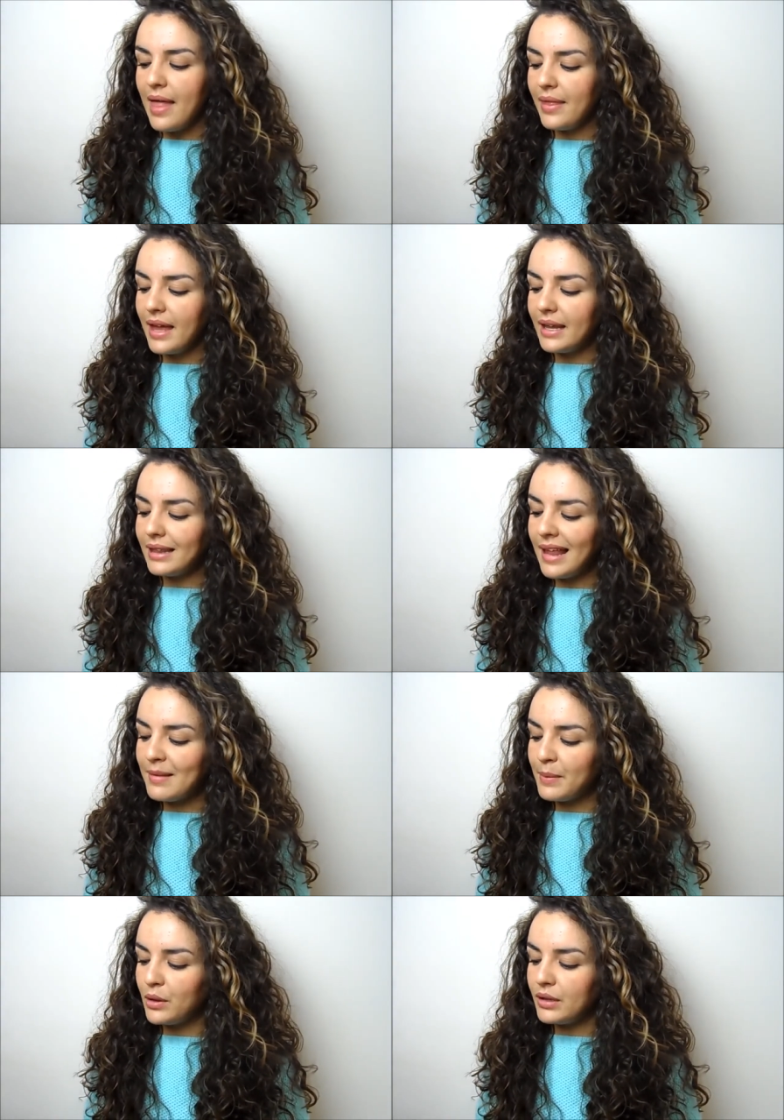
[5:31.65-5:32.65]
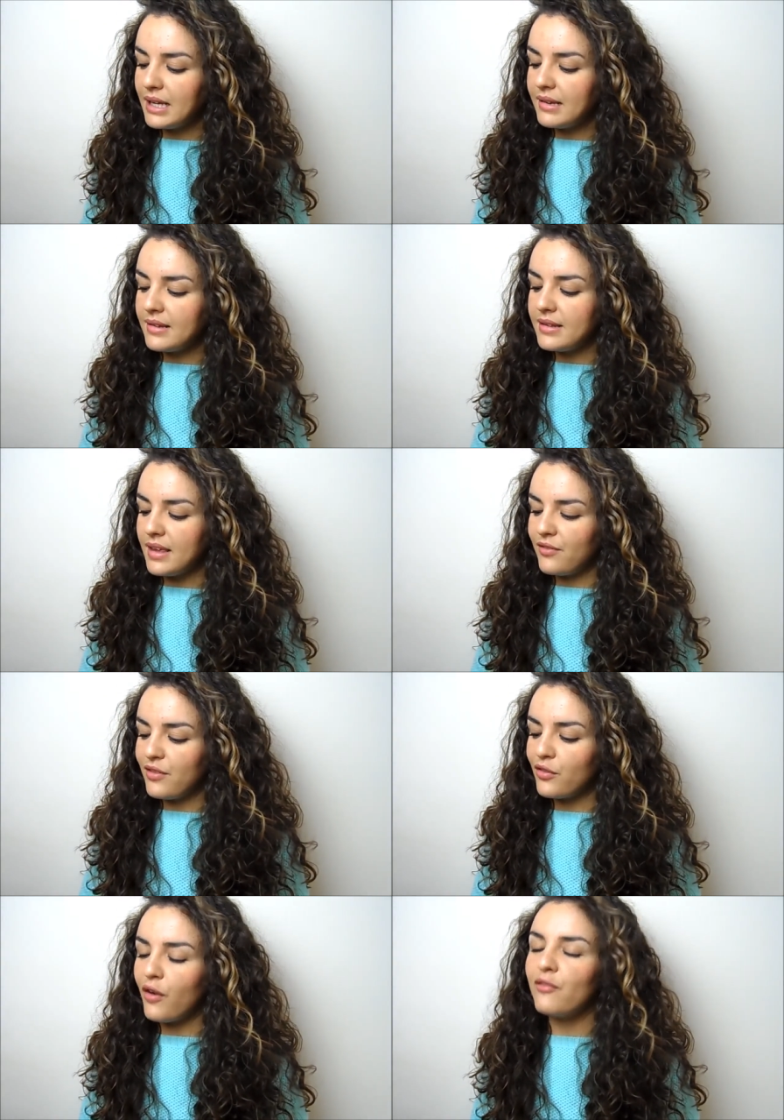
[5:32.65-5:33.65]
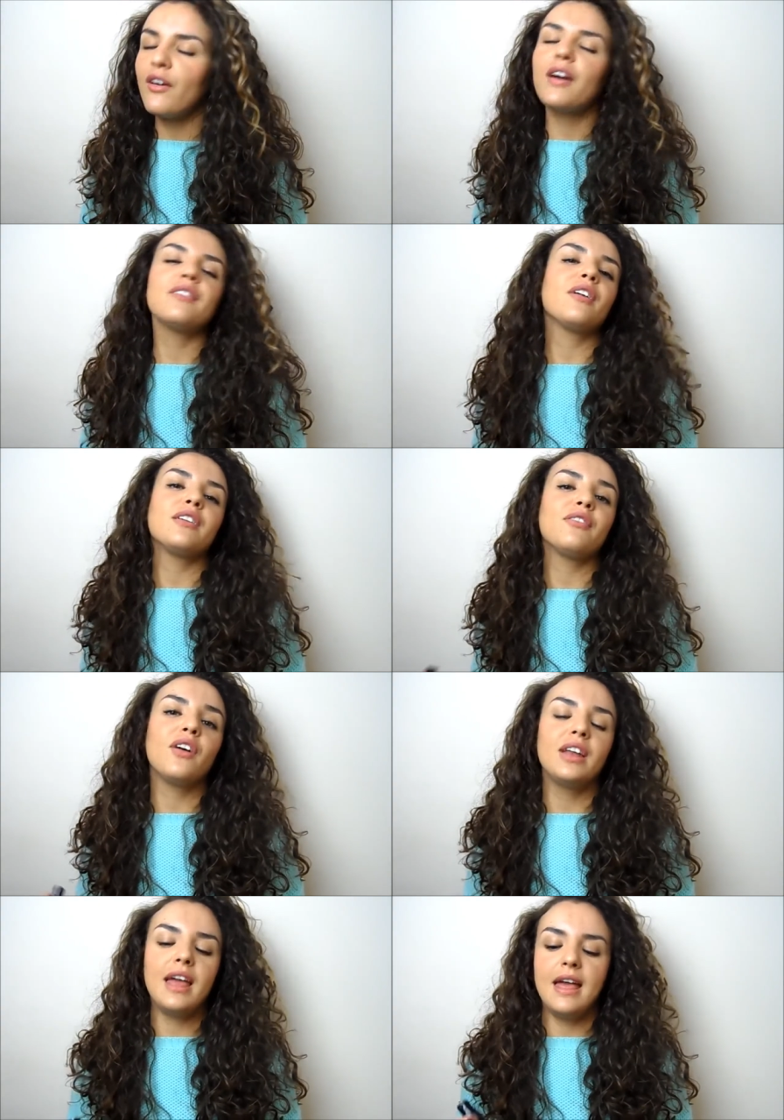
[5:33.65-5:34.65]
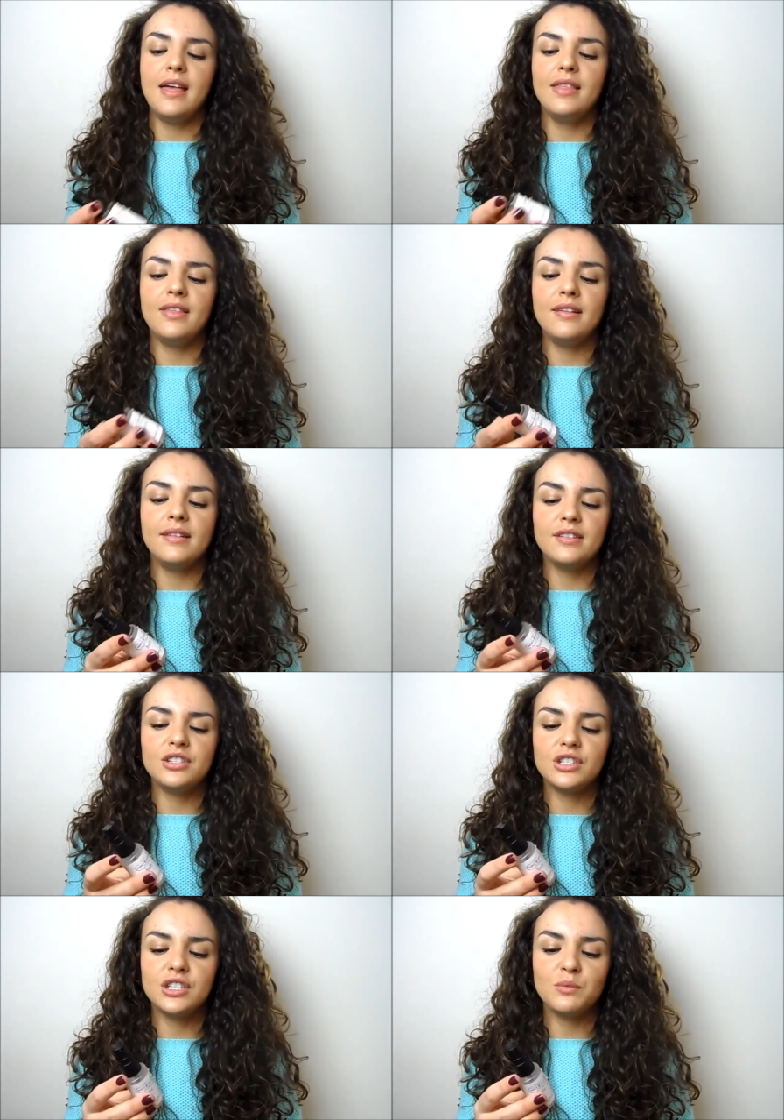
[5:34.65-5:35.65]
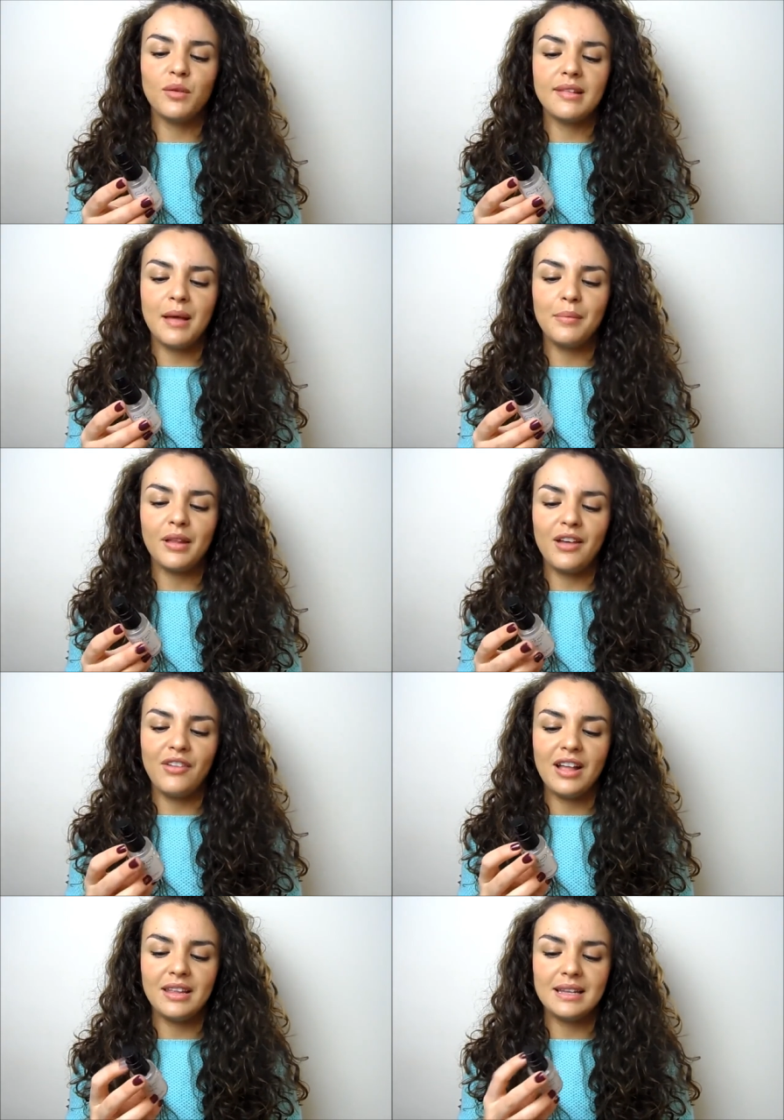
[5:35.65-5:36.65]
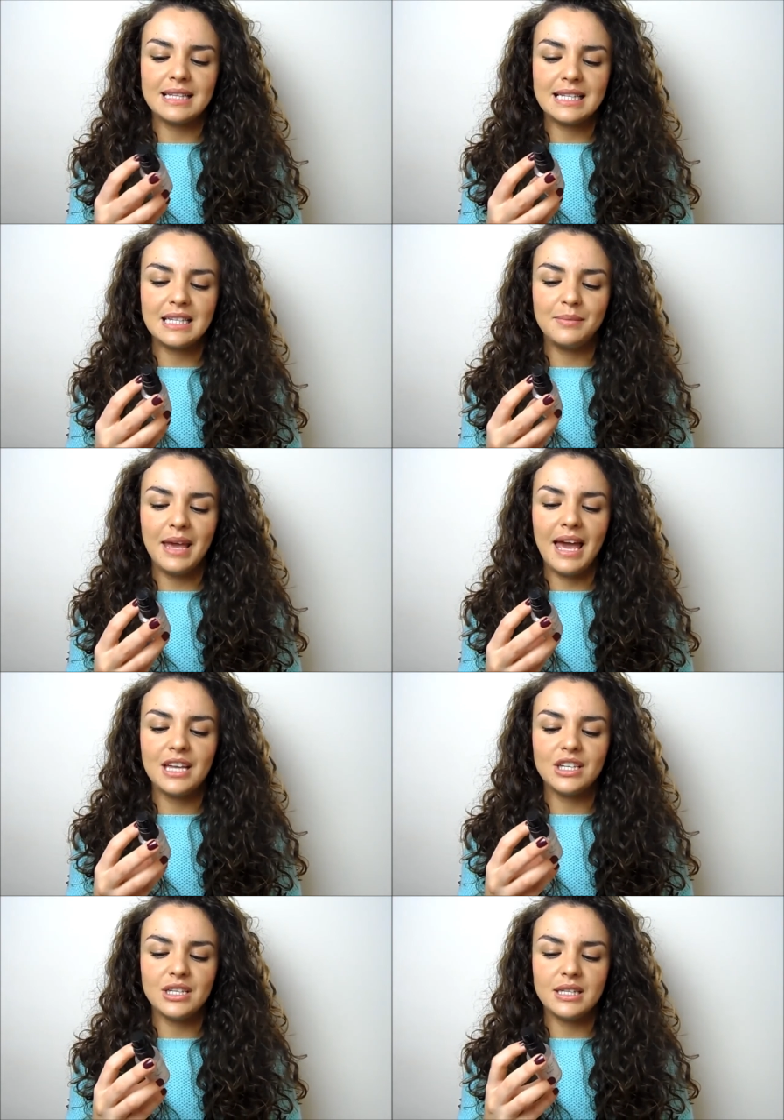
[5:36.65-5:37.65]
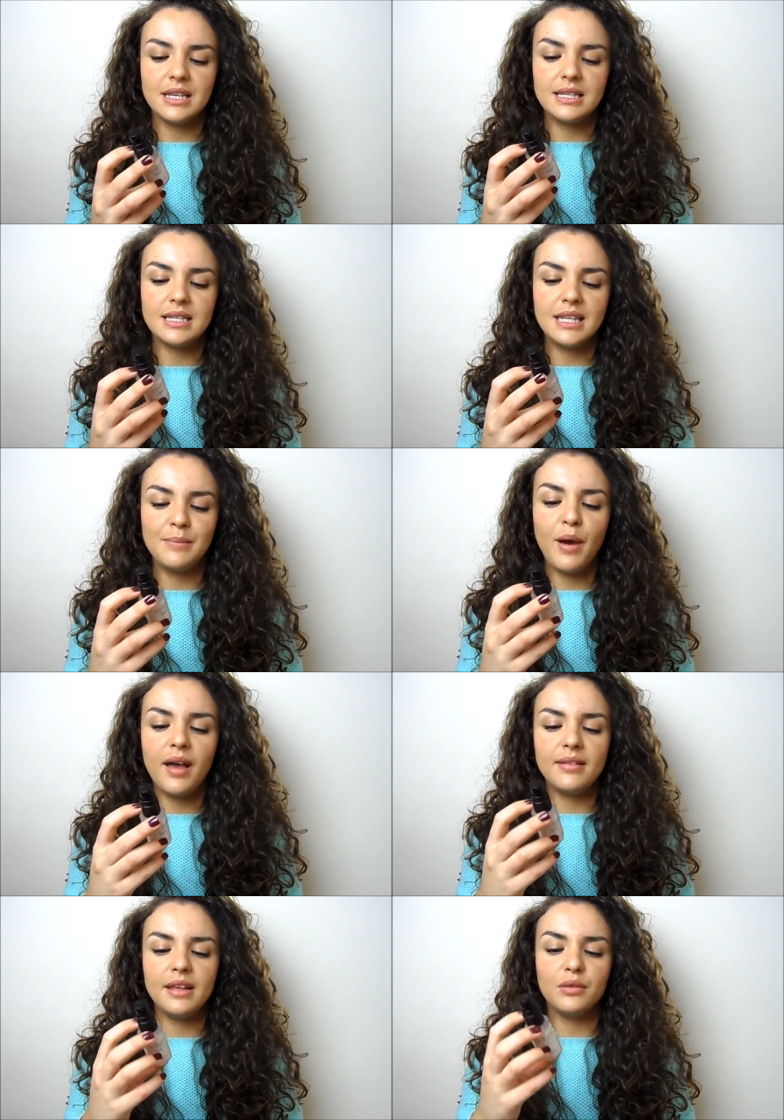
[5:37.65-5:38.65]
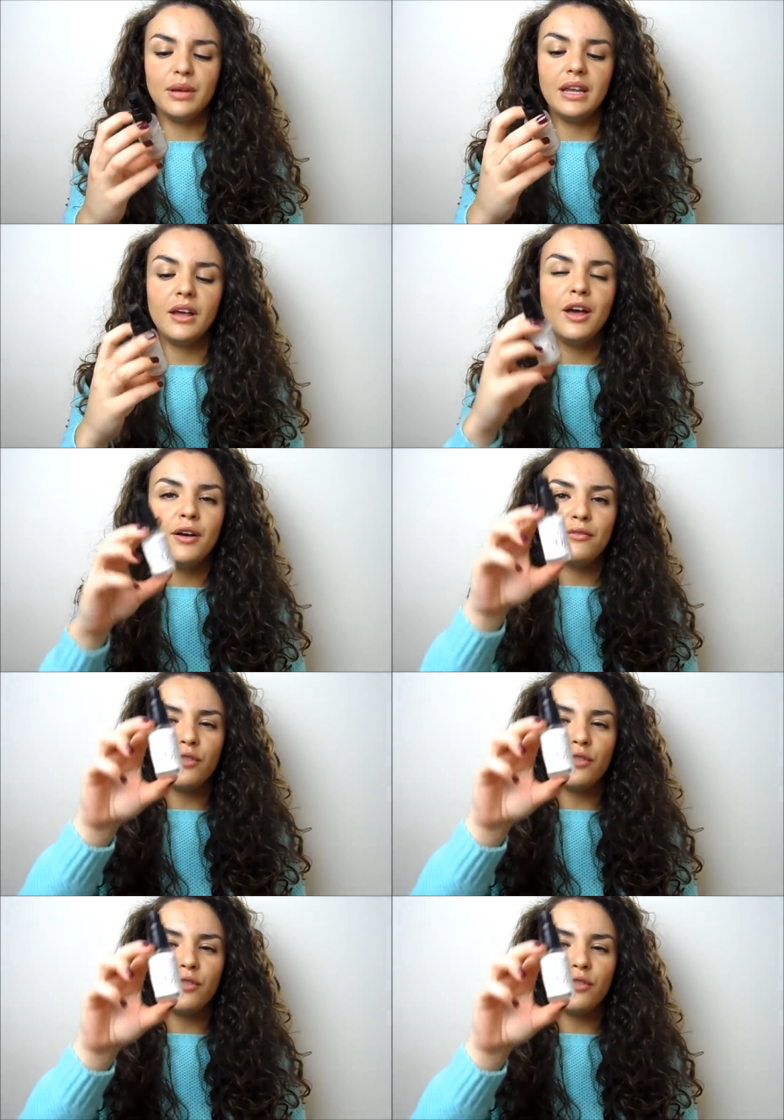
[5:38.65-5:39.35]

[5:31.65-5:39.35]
And then last but not least, if you've got very, very fine hair, this is just a small sample that I've had and it's lasted me ages, and this is the Percy and Reed